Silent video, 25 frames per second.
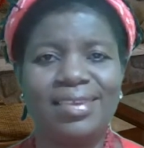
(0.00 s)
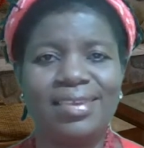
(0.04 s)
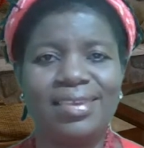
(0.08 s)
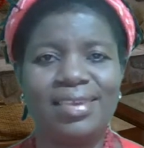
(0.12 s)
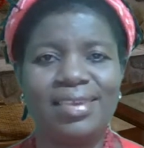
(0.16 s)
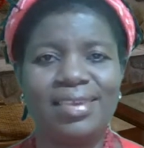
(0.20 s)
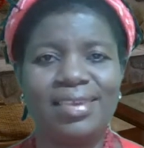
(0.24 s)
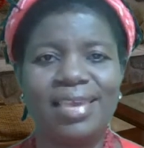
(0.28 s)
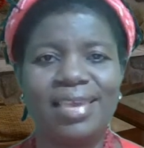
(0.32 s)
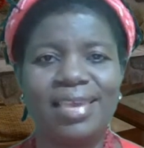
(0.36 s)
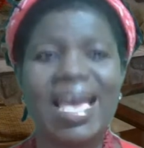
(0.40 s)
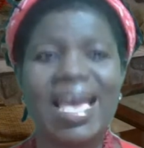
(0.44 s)

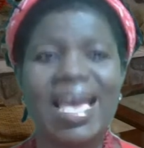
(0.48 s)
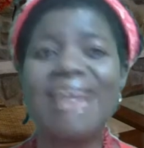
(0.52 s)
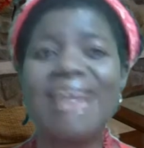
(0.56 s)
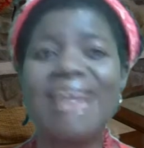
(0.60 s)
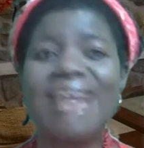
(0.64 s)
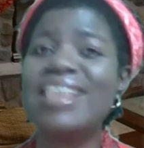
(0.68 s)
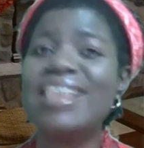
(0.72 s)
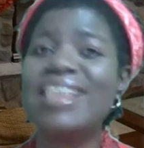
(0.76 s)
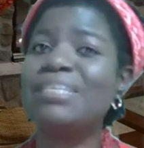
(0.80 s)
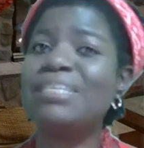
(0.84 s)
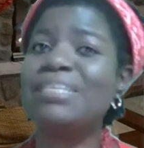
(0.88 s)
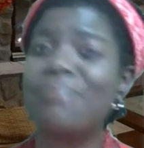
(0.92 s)

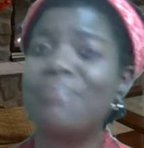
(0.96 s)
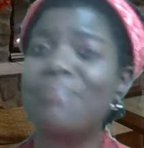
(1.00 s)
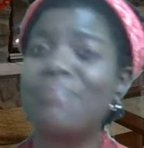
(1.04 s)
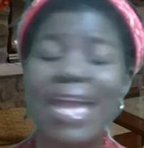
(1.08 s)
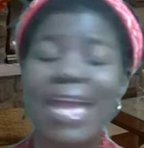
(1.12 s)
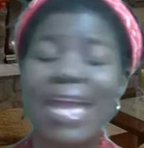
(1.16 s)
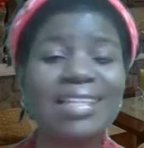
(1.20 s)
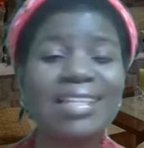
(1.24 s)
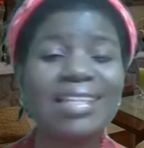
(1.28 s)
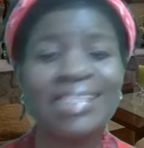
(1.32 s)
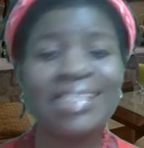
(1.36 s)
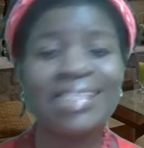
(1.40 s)

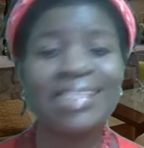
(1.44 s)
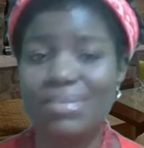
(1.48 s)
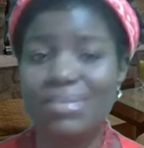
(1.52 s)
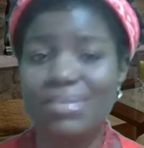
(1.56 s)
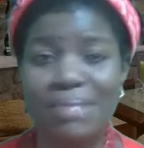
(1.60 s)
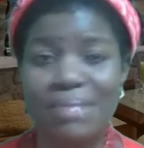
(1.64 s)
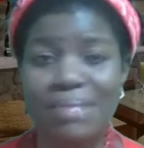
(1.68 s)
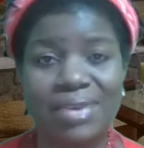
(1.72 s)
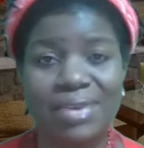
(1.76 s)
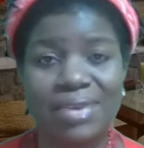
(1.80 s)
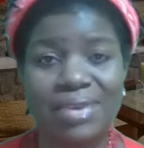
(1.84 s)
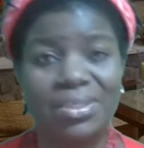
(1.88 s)
and give him
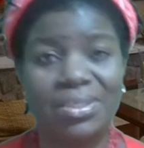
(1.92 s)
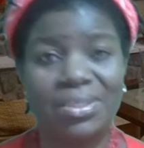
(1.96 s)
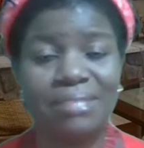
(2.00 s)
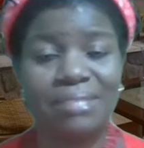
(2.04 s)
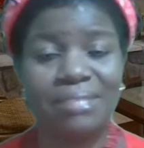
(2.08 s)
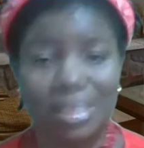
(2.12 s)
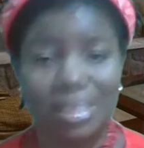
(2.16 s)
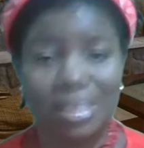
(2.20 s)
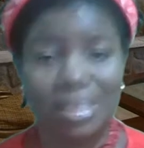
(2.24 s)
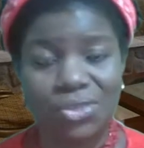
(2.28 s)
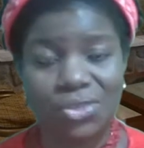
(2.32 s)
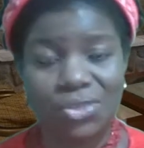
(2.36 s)
an
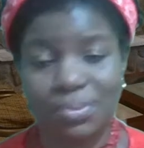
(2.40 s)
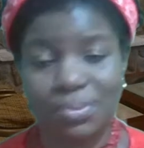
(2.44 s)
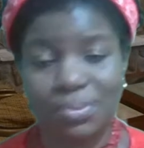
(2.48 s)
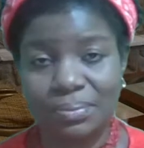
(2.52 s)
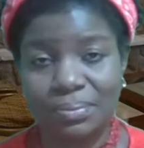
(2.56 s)
ultimatum.